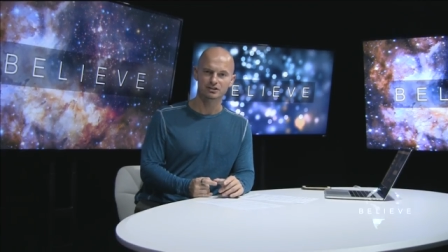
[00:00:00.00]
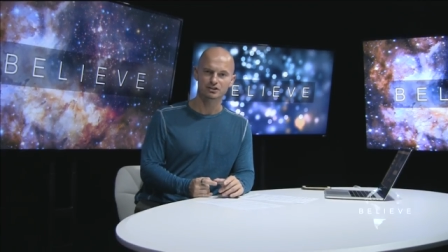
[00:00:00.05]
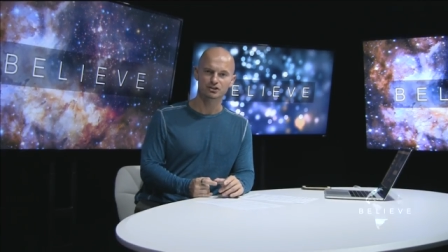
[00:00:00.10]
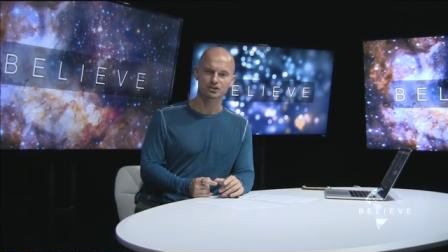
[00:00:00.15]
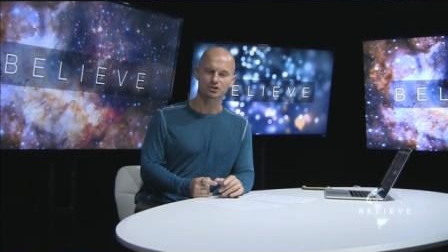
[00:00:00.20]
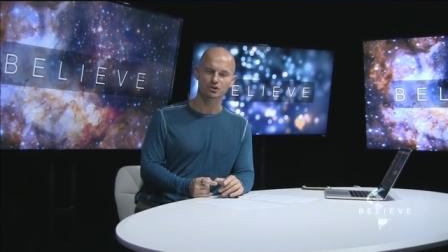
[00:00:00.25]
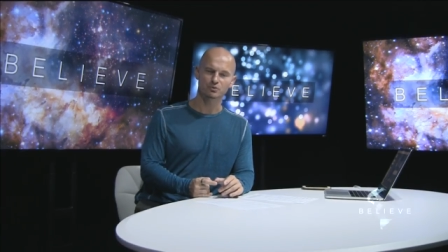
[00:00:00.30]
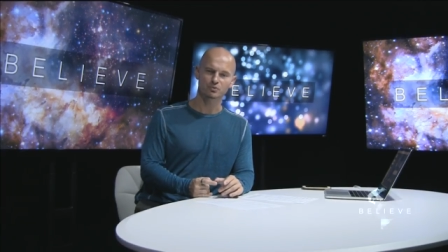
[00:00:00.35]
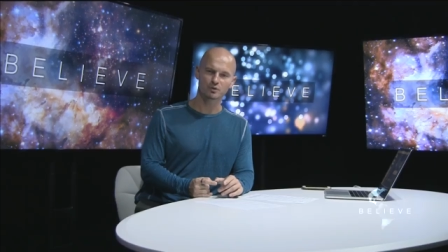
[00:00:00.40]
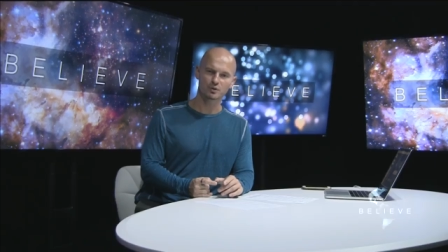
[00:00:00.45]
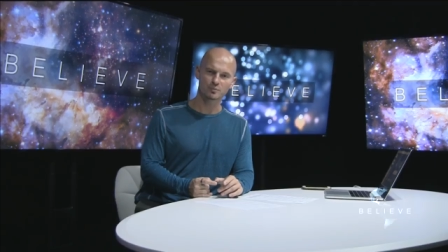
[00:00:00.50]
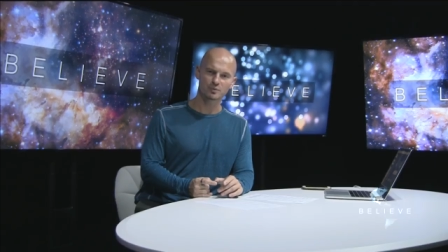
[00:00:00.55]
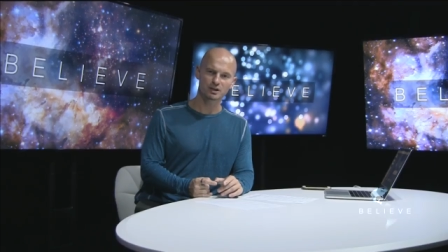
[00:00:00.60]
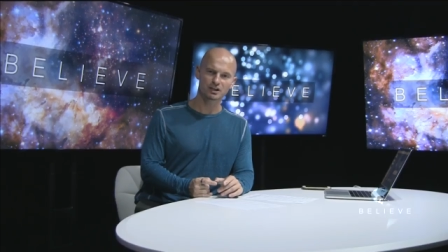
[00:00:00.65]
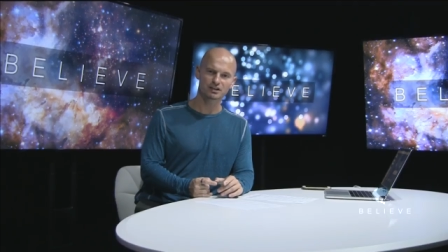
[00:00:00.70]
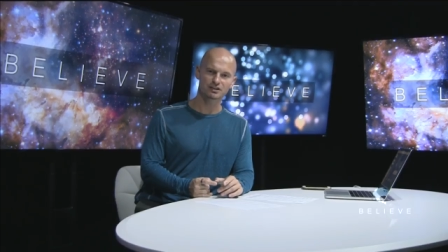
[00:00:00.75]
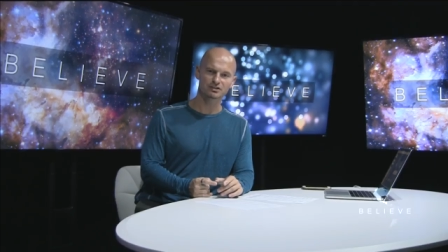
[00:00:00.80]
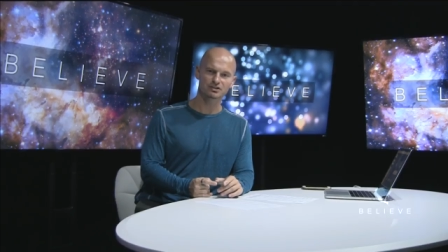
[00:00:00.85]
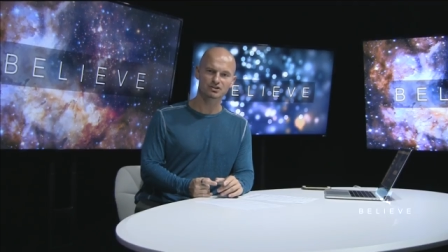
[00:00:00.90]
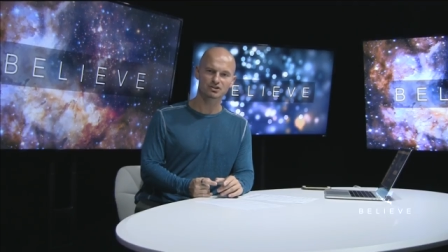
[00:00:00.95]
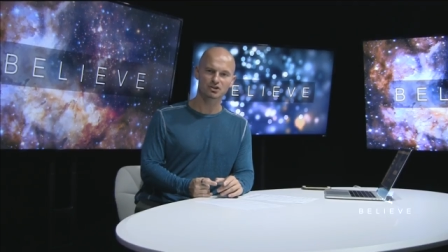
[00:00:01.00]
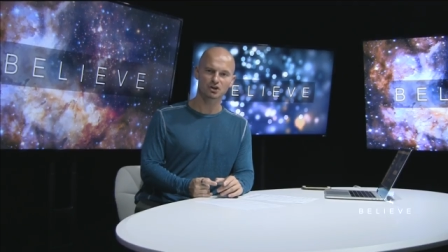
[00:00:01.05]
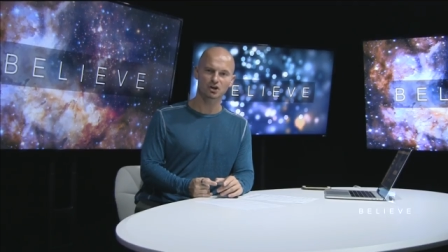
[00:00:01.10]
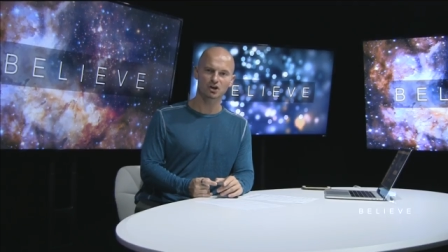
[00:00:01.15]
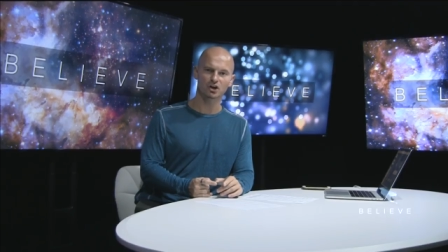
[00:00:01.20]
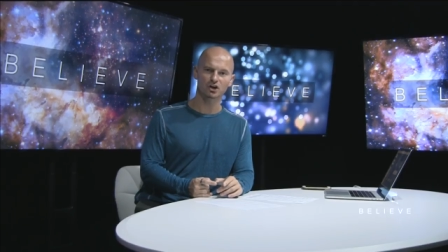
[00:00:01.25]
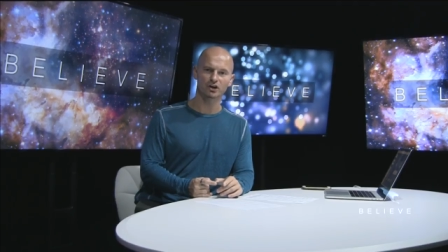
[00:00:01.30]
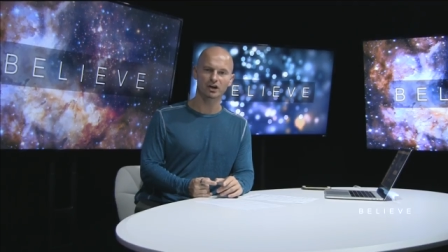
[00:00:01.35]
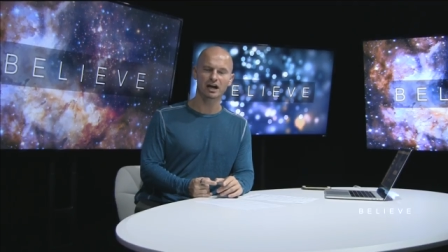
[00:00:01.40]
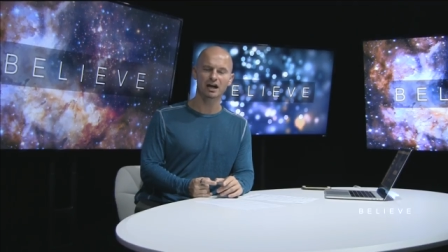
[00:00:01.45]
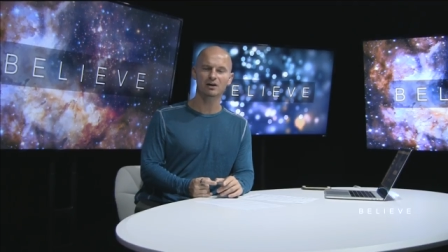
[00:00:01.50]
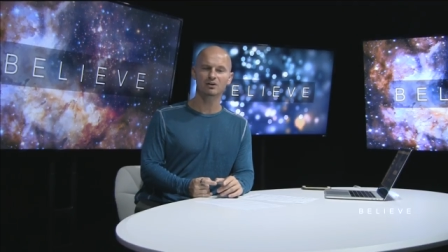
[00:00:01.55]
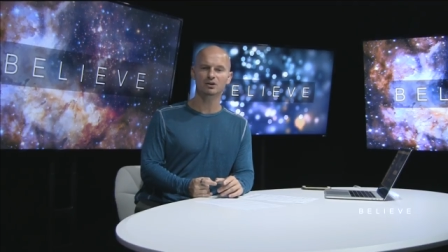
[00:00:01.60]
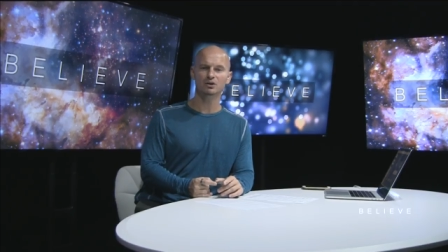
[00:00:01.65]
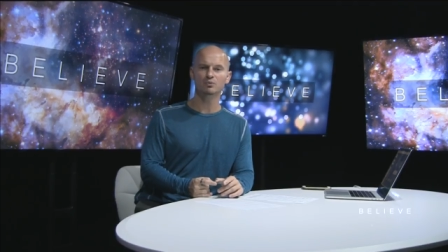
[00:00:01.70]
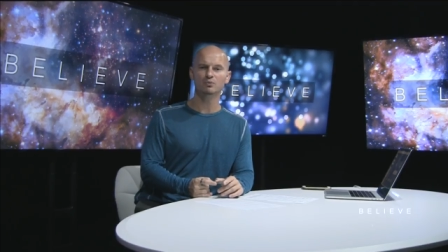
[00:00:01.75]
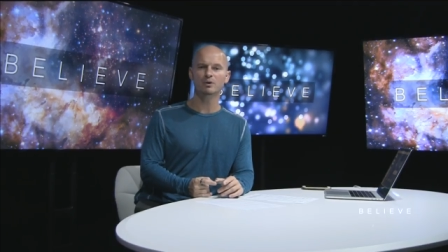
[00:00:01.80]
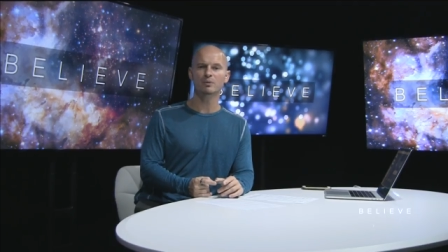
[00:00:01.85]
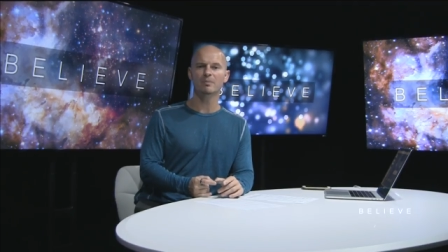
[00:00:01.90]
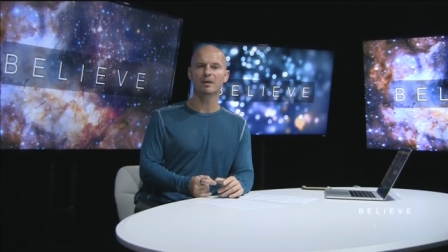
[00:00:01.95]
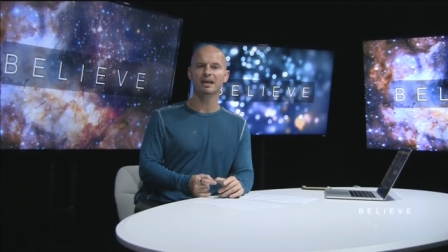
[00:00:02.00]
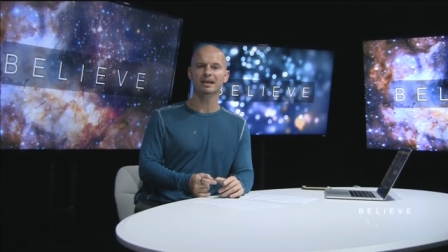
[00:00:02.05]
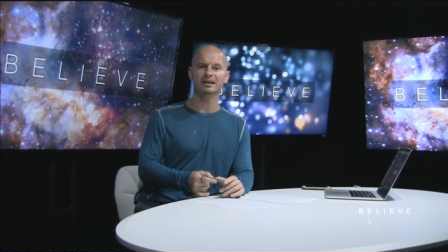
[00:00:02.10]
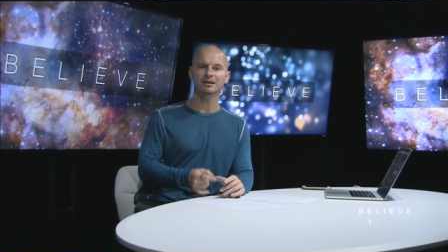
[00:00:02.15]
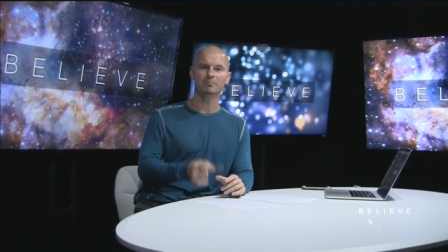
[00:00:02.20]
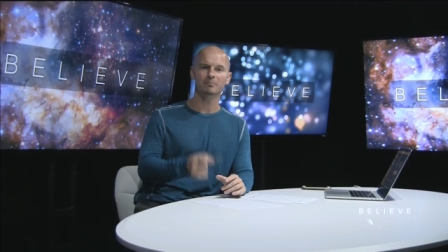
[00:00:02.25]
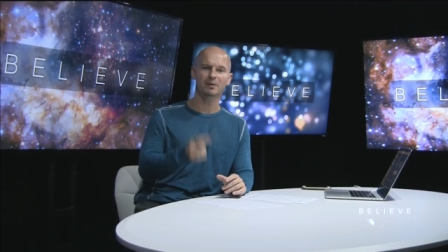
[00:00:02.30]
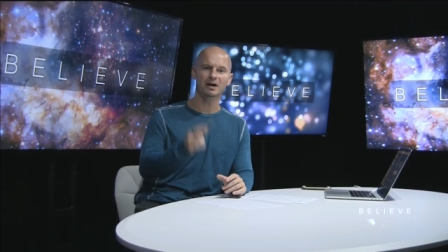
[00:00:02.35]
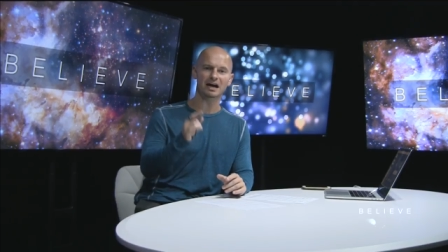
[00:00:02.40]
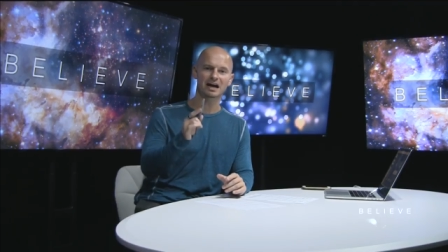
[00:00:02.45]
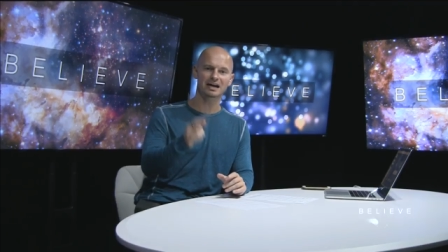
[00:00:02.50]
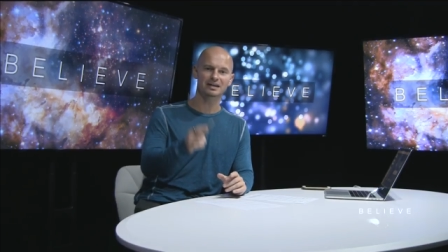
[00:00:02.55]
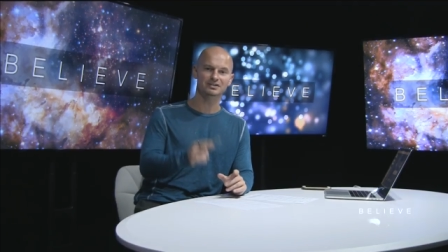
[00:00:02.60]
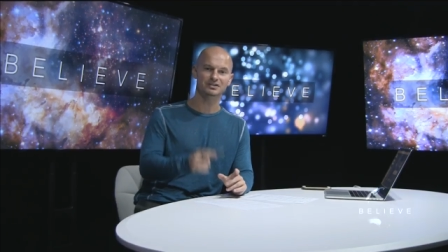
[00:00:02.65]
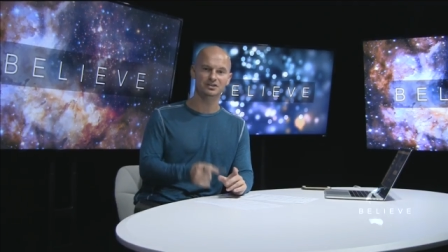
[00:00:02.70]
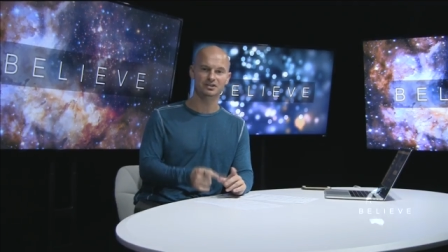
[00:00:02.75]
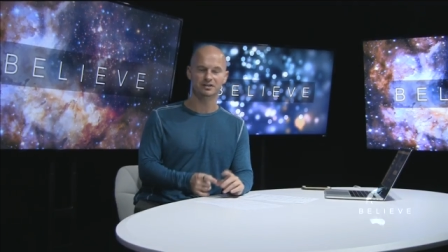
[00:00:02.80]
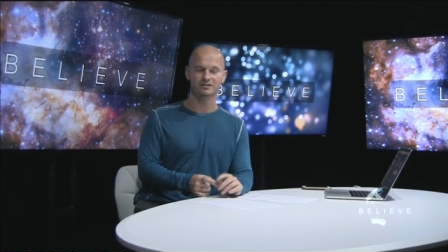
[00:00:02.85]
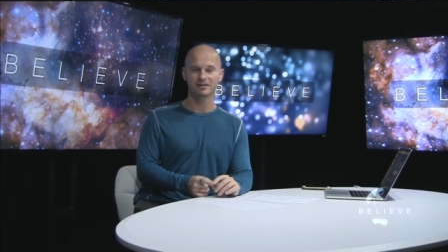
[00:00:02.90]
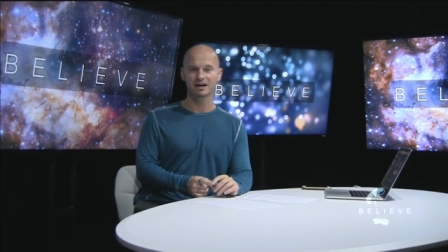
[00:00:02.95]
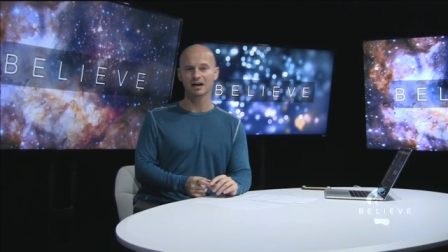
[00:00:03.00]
Should we be concerned? How can we make it positive?